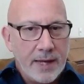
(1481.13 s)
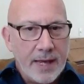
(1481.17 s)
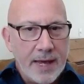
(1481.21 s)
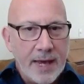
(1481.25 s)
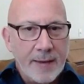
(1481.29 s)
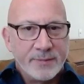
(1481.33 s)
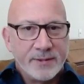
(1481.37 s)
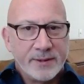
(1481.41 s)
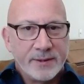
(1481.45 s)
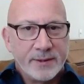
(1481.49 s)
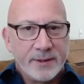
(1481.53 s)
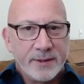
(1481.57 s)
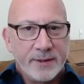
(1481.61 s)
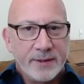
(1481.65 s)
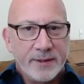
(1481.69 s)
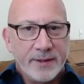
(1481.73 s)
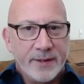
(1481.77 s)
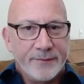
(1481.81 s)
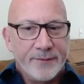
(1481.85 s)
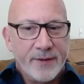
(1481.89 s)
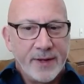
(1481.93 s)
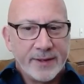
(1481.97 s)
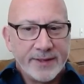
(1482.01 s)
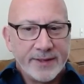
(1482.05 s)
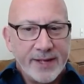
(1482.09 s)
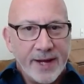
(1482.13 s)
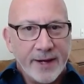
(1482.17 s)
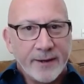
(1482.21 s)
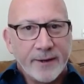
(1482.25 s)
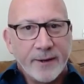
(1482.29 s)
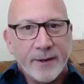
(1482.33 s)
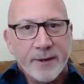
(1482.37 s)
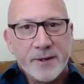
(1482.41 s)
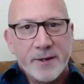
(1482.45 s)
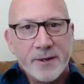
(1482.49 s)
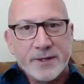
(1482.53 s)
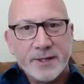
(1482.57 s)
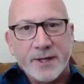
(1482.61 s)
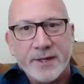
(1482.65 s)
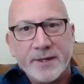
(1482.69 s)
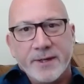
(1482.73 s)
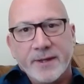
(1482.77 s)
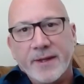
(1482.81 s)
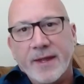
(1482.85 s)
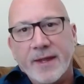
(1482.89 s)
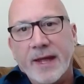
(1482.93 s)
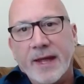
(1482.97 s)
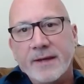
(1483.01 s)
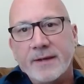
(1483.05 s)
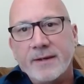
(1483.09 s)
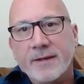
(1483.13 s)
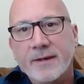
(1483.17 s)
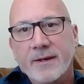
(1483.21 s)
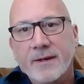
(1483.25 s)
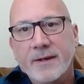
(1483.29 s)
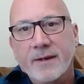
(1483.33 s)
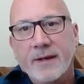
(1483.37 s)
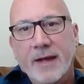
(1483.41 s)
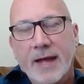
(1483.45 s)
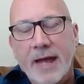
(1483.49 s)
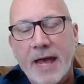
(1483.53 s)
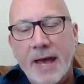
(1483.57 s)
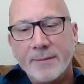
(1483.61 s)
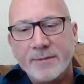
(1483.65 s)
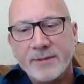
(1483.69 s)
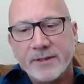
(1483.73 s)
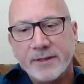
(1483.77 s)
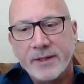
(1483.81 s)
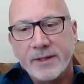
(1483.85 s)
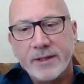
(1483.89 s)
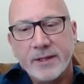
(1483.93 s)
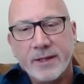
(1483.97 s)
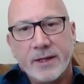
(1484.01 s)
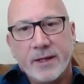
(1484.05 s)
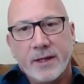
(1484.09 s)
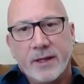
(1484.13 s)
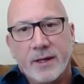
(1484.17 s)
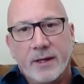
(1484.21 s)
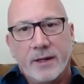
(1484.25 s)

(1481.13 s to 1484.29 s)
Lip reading: Absolutely. In fact, I encourage you to do that. Absolutely.